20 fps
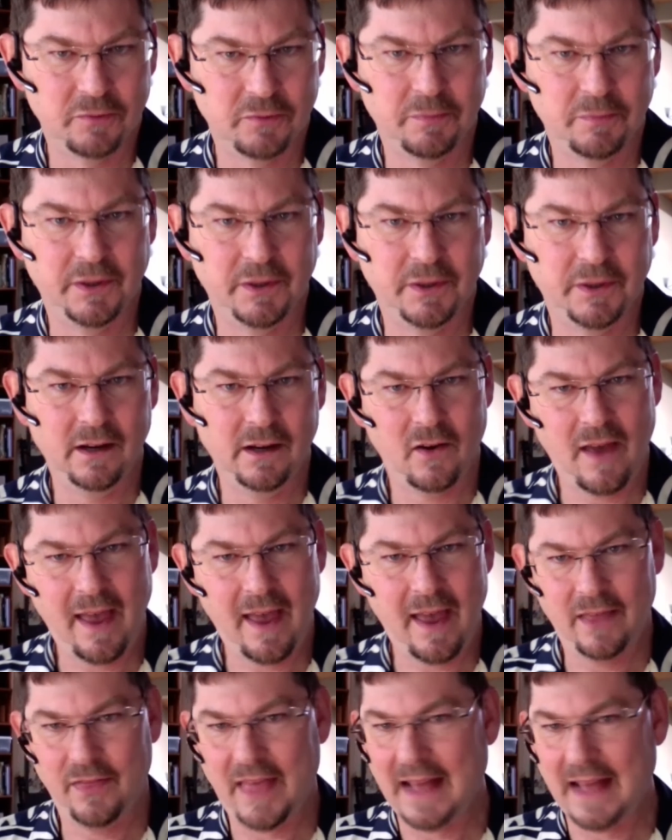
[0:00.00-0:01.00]
But,
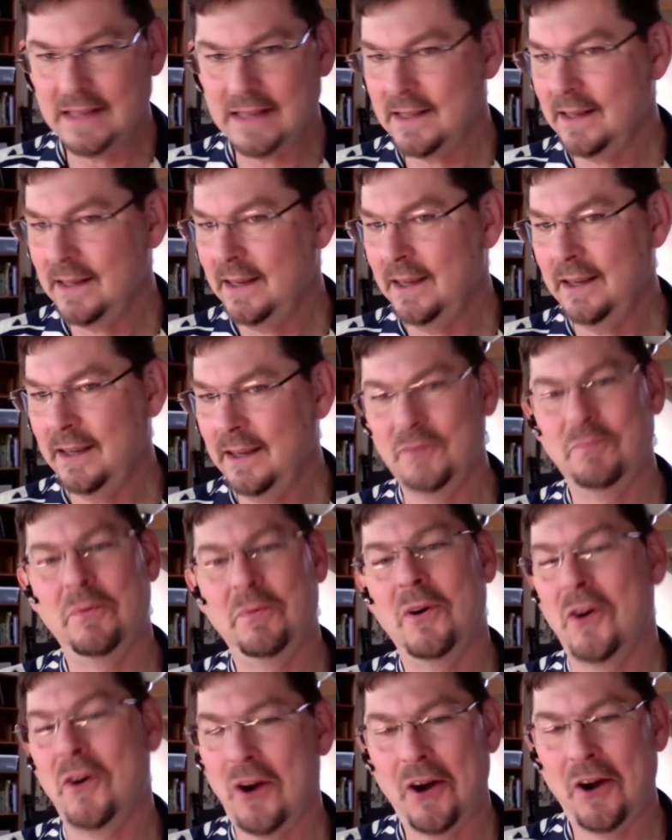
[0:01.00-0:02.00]
hey, that's the hidden
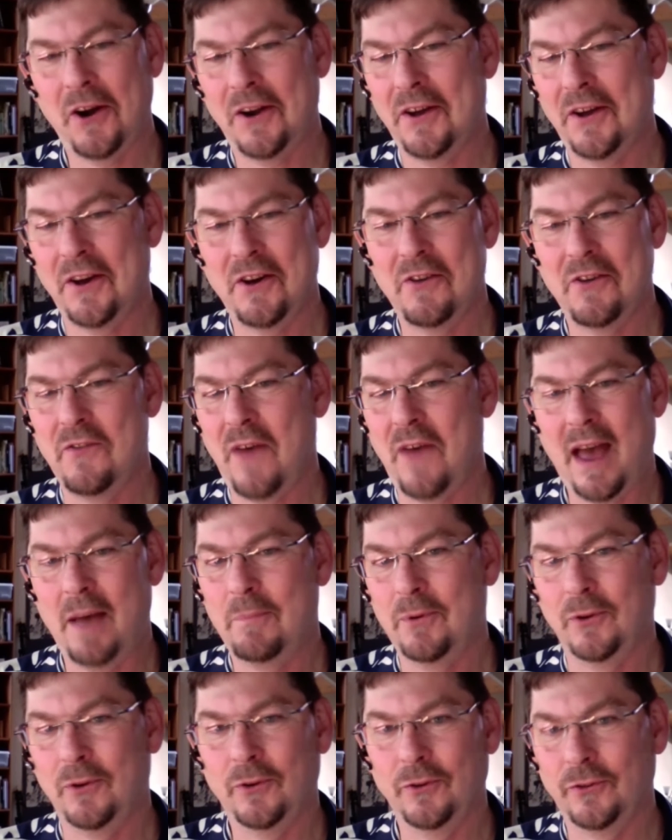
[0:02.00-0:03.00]
part of
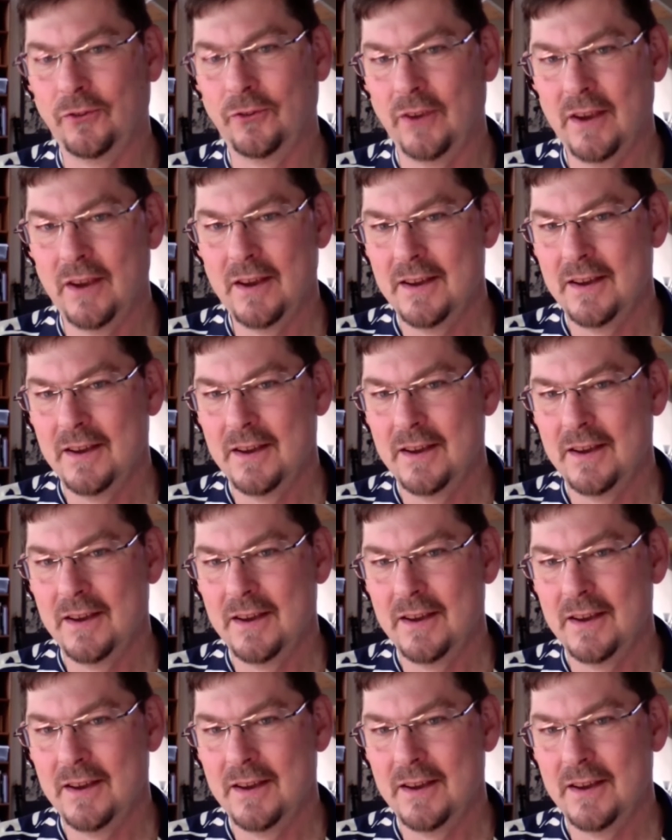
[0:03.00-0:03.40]
Apple's,